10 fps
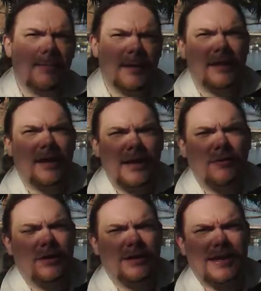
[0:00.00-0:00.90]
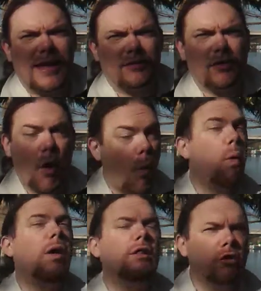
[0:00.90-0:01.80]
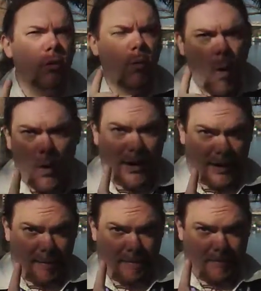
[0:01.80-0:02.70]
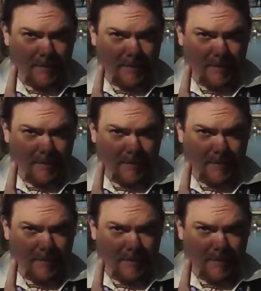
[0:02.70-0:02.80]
It makes entering text while you're walking.